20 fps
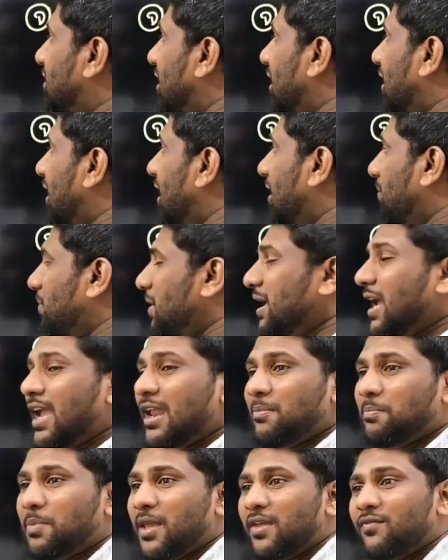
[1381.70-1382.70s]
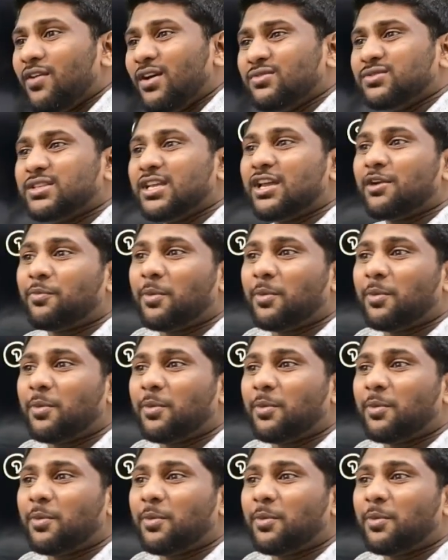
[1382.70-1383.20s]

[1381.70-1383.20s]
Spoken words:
it will generate me an NPV of